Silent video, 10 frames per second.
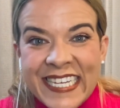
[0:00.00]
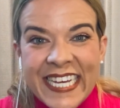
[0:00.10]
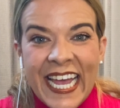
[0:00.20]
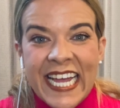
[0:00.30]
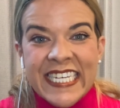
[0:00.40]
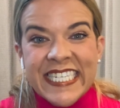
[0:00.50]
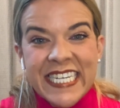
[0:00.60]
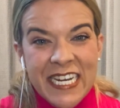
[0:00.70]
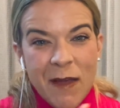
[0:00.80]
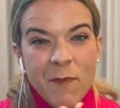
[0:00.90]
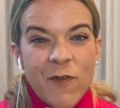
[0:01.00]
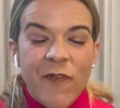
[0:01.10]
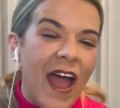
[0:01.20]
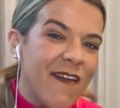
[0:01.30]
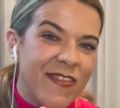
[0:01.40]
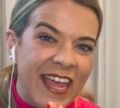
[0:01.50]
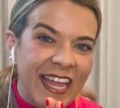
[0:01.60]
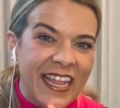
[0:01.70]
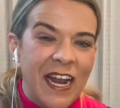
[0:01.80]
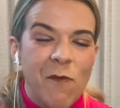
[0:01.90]
And the number five
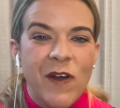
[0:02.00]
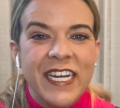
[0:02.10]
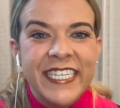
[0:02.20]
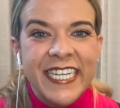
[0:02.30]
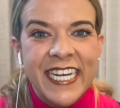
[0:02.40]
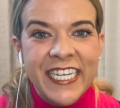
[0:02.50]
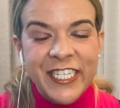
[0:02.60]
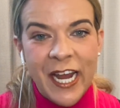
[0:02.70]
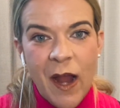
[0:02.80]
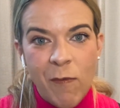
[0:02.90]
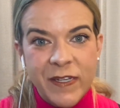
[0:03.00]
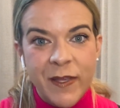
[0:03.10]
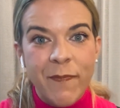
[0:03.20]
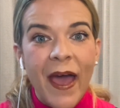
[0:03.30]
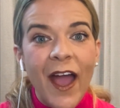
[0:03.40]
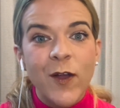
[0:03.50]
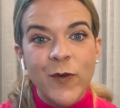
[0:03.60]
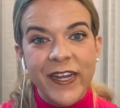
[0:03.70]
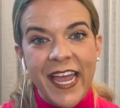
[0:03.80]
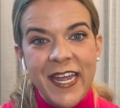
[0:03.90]
thing that I wanted to share was about
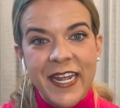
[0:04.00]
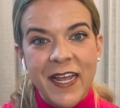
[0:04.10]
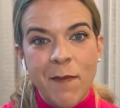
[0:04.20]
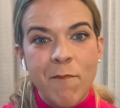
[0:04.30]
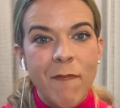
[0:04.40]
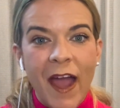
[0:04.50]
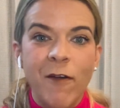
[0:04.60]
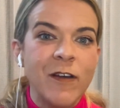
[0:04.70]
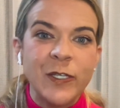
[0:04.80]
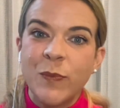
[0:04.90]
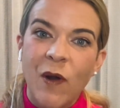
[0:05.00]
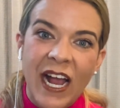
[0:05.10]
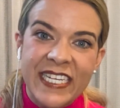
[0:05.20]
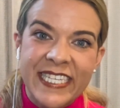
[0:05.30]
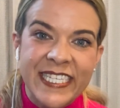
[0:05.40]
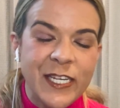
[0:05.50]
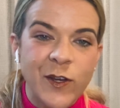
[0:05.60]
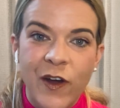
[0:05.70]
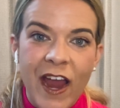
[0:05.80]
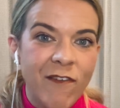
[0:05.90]
creating micro surprises in
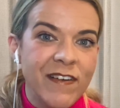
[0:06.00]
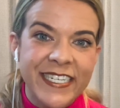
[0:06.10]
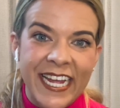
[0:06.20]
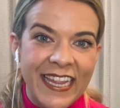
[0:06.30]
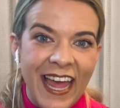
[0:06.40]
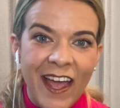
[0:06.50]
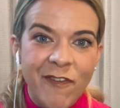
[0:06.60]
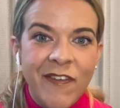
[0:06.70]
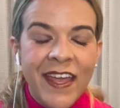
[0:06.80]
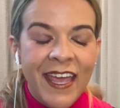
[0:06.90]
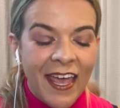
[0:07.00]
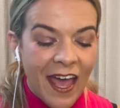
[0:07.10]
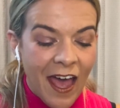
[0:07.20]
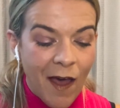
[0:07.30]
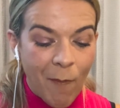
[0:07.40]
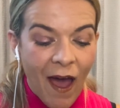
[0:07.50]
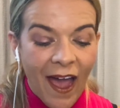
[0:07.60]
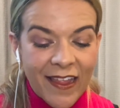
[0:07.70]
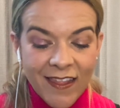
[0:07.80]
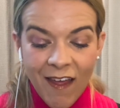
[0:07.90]
your everyday life. Um,
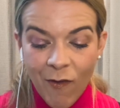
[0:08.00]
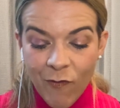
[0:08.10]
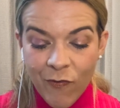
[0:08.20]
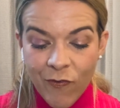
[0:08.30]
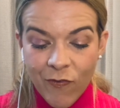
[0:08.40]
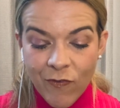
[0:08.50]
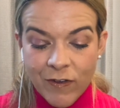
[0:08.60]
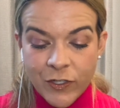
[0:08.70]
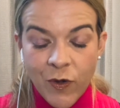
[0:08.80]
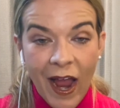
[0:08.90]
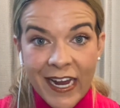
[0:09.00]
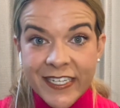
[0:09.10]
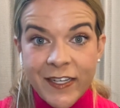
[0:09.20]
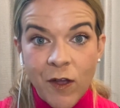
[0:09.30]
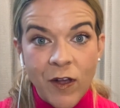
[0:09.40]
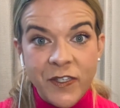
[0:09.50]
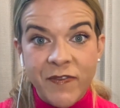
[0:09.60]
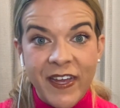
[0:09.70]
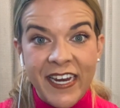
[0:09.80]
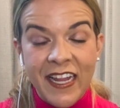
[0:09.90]
I love trying to
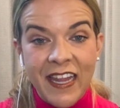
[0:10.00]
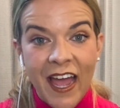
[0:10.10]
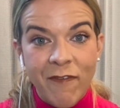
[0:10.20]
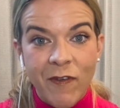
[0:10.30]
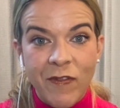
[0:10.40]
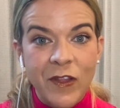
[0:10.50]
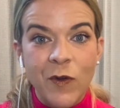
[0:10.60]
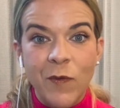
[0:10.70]
cultivate a life of little